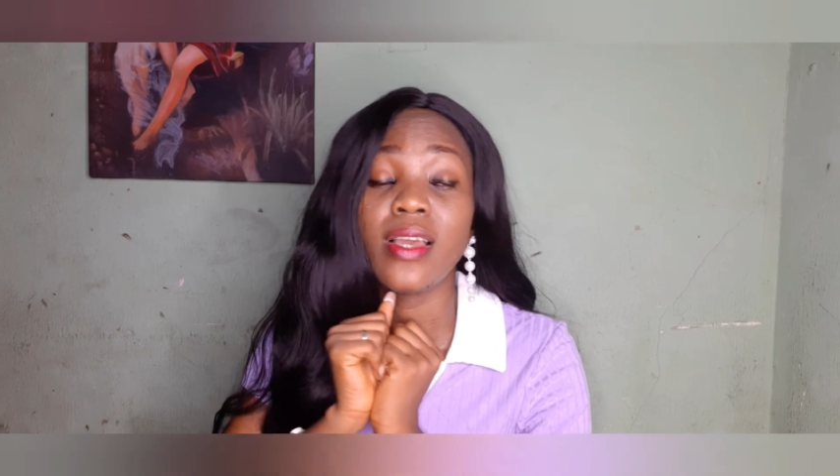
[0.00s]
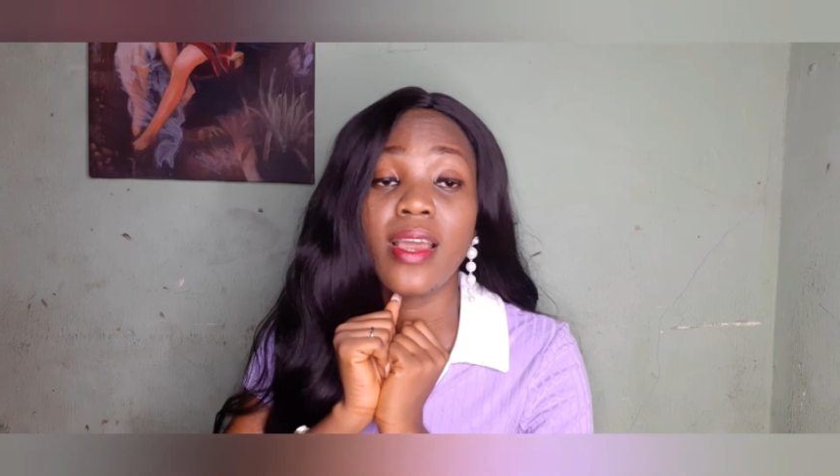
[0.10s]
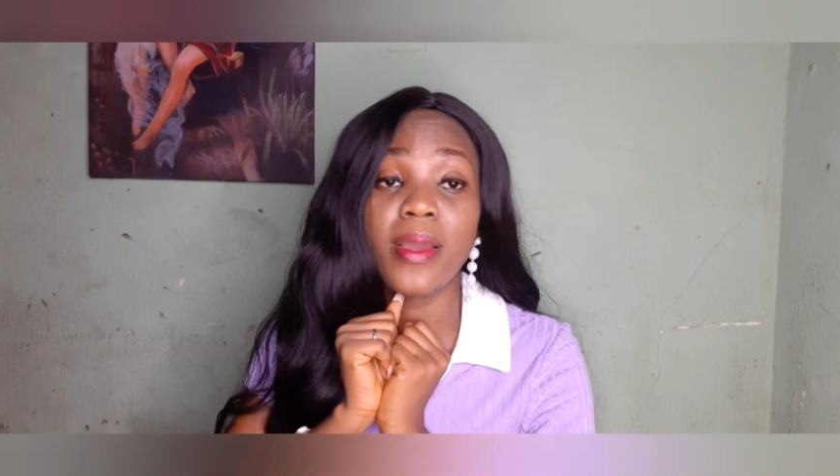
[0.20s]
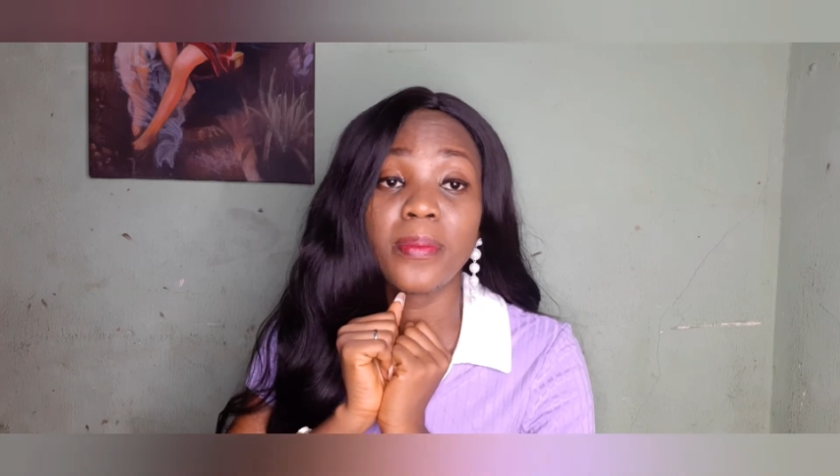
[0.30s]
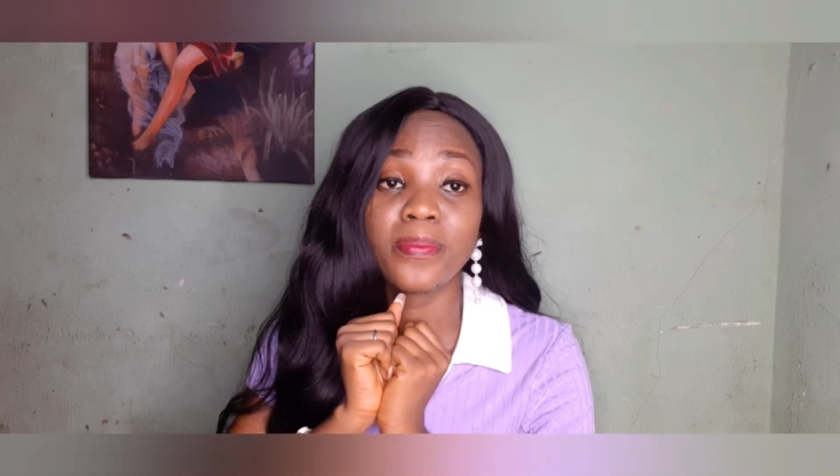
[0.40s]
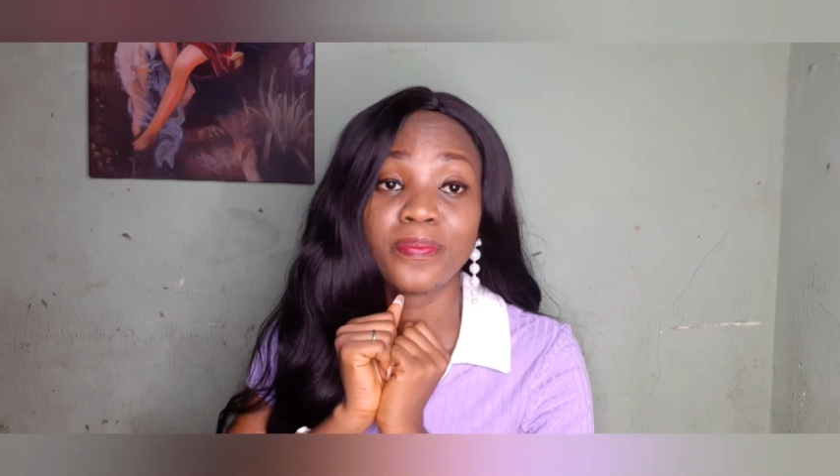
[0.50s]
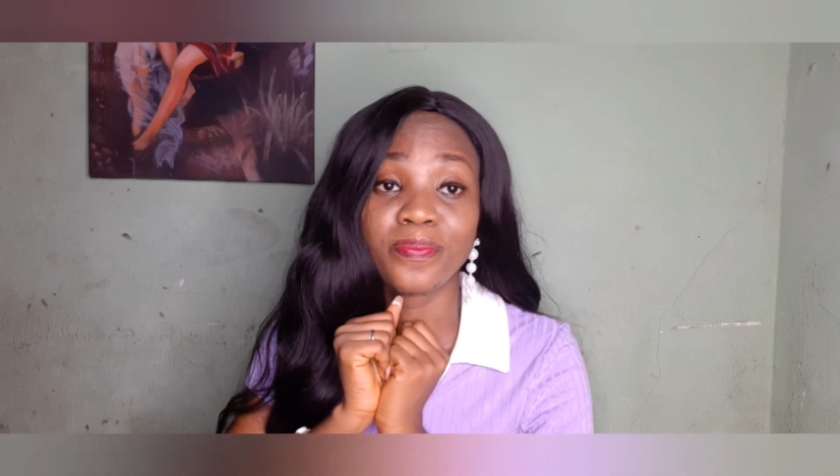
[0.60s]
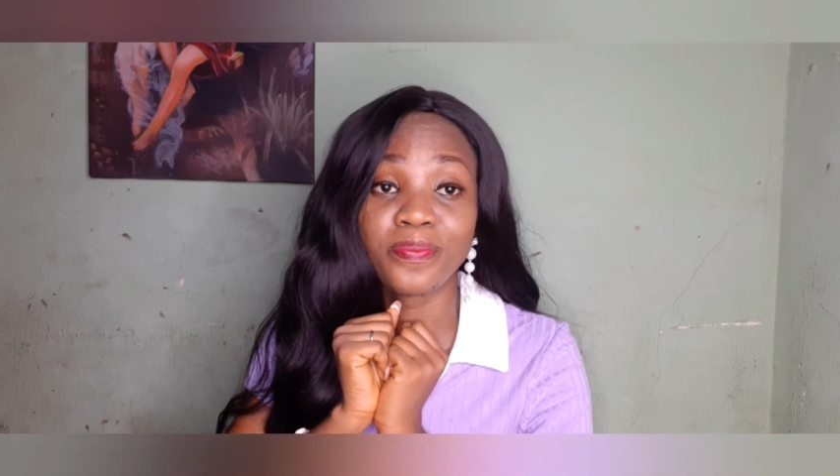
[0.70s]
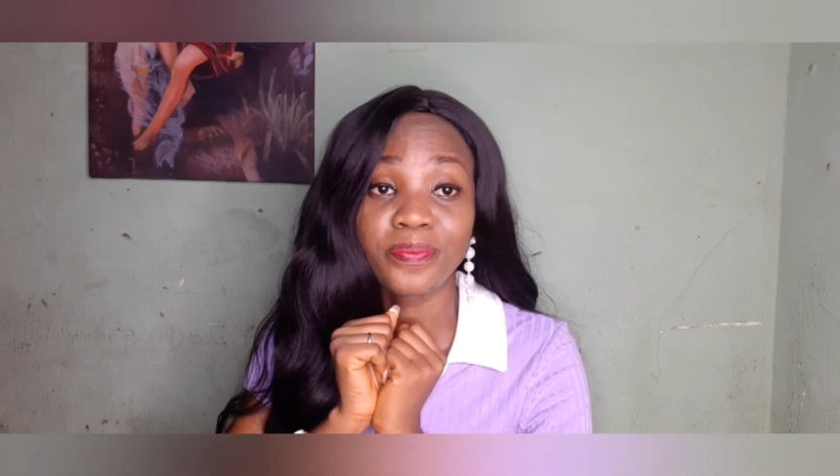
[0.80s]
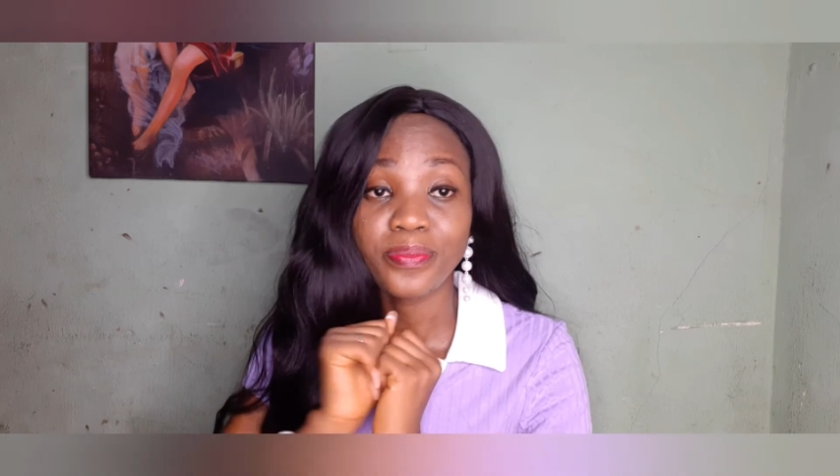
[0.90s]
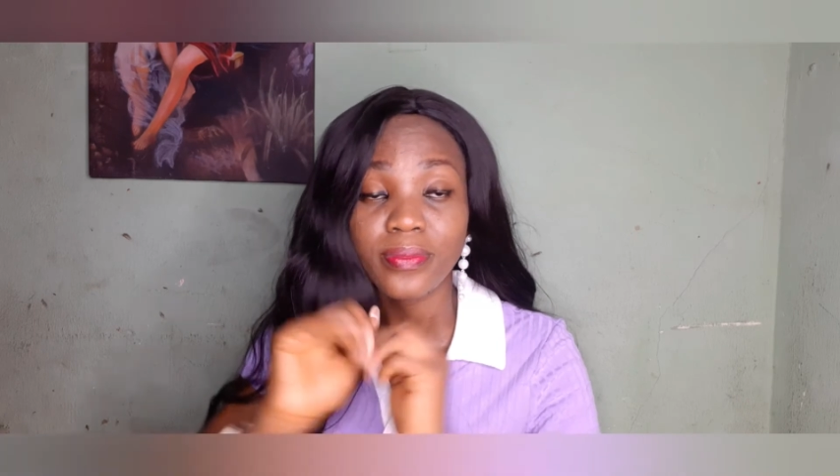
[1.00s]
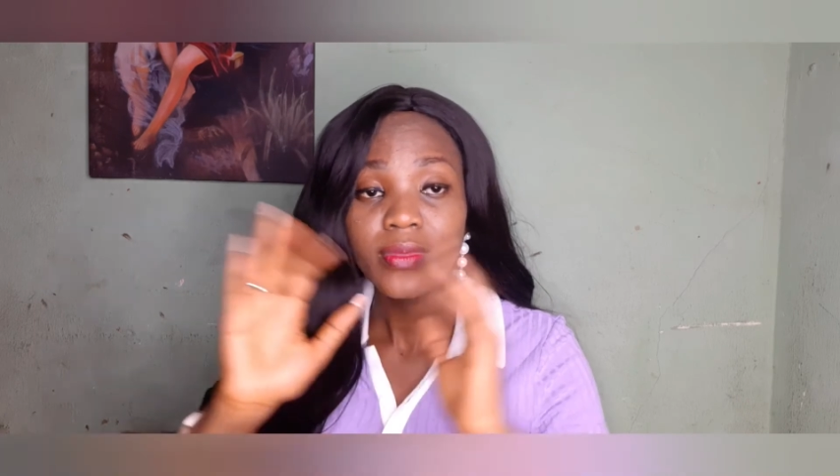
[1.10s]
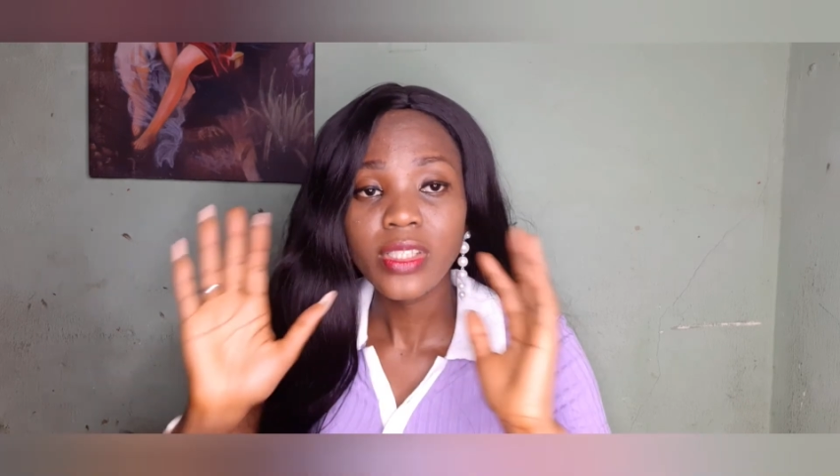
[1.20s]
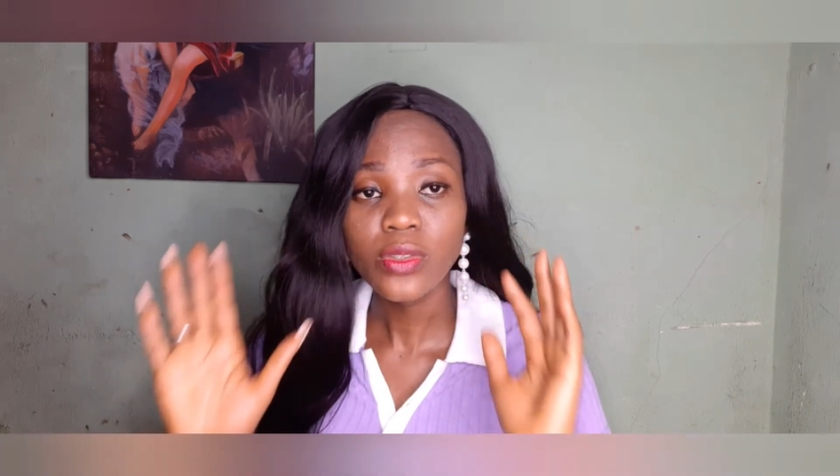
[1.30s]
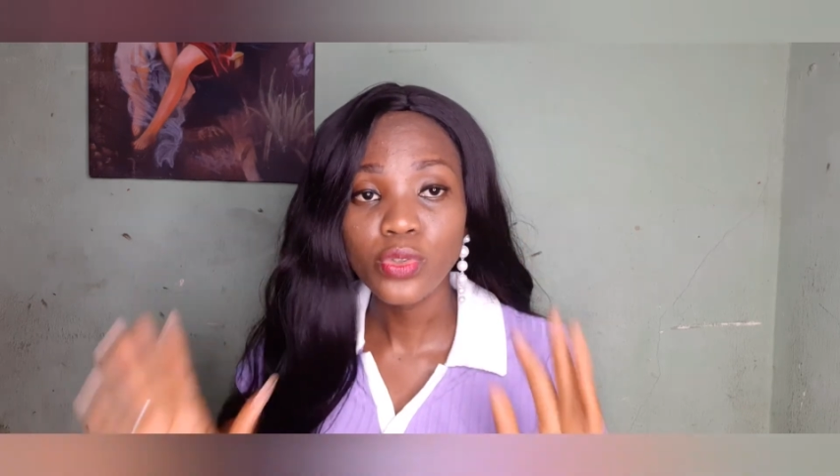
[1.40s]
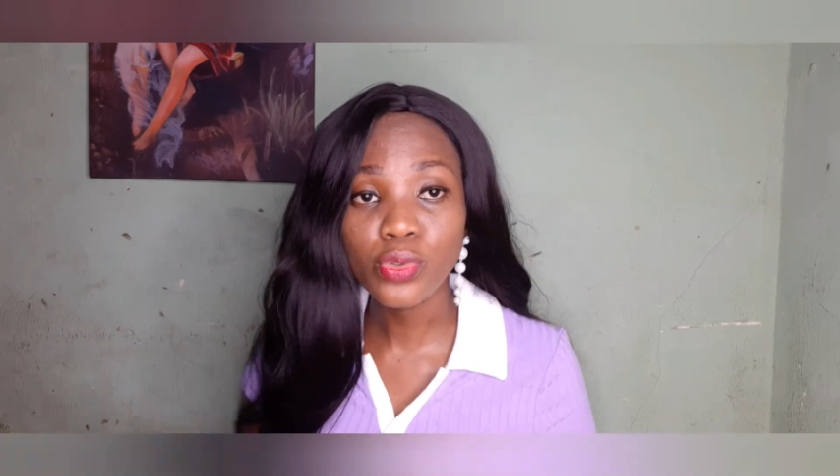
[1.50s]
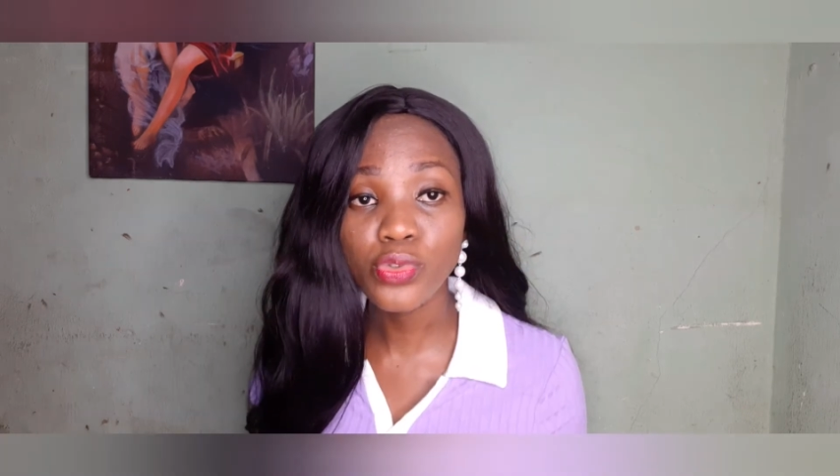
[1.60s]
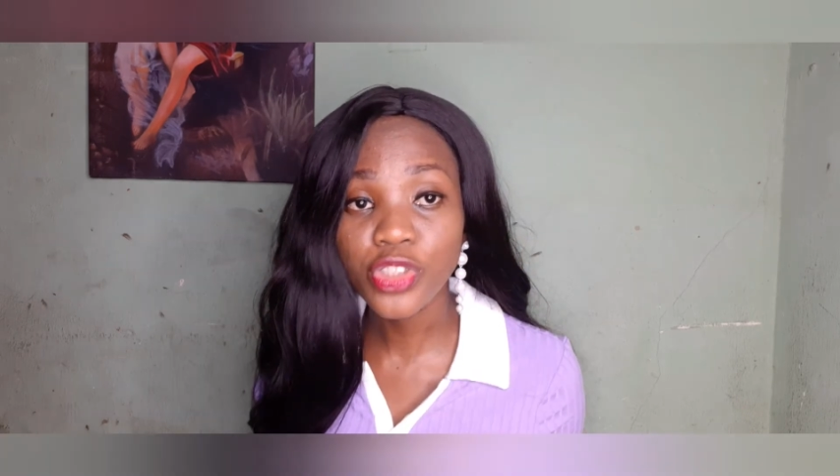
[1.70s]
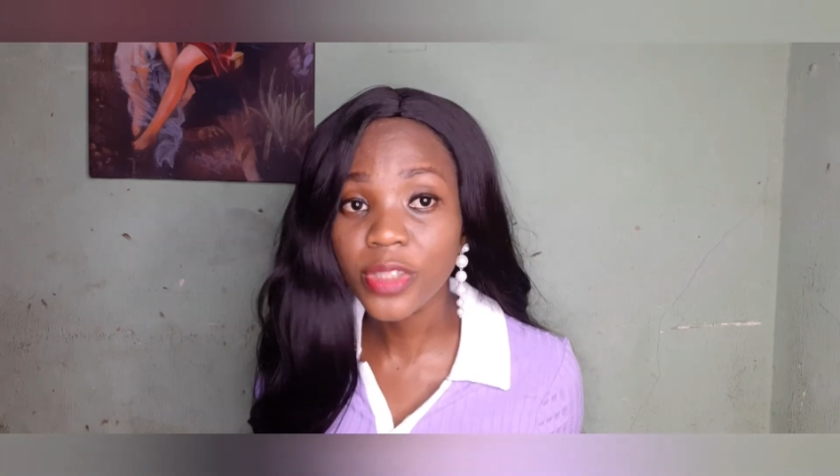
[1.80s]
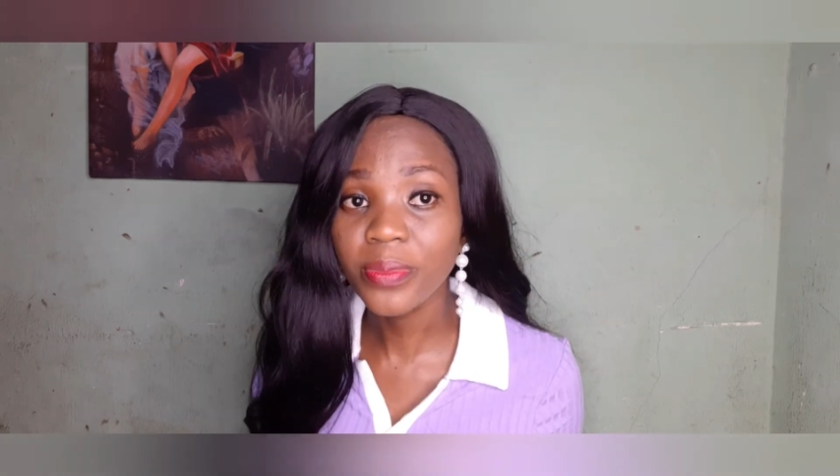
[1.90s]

um, sushi